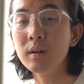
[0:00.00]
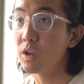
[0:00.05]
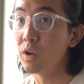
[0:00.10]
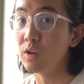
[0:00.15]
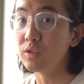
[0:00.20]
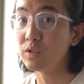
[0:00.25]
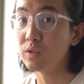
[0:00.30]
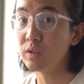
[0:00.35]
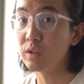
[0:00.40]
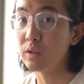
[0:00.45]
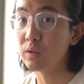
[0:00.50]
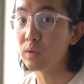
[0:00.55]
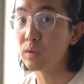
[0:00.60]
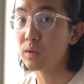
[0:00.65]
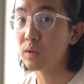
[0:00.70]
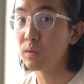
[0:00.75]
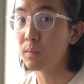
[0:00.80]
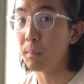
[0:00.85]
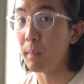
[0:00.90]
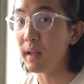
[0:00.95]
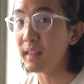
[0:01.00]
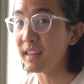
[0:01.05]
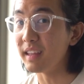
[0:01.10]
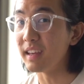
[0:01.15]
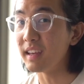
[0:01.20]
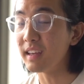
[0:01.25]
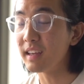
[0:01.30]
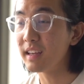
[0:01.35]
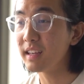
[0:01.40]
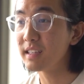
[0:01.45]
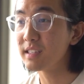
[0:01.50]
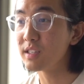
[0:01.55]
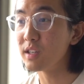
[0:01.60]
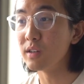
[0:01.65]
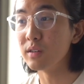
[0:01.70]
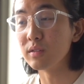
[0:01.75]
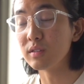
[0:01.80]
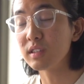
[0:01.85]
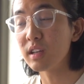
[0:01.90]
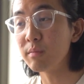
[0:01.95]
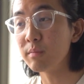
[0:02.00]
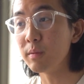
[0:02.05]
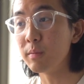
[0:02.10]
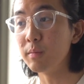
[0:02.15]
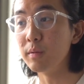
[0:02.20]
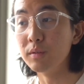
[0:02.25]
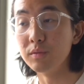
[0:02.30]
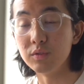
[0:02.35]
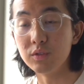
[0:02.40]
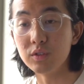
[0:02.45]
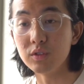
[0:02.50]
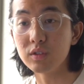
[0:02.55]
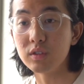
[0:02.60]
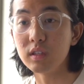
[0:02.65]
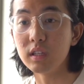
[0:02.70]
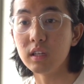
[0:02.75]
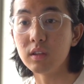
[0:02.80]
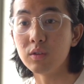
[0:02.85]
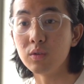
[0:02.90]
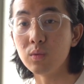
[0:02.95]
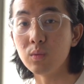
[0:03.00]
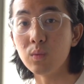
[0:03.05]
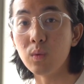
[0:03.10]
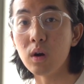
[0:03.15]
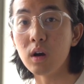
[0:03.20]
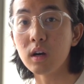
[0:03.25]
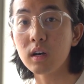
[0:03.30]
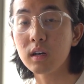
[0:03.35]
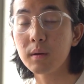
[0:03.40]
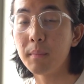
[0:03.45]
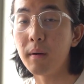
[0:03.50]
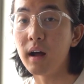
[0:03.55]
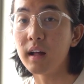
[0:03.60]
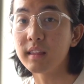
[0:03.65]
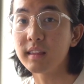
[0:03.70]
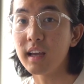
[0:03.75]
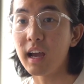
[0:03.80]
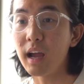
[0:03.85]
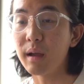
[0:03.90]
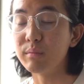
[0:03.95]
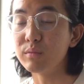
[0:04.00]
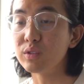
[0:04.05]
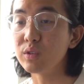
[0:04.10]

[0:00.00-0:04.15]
You also need money. So some people just need to work part-time.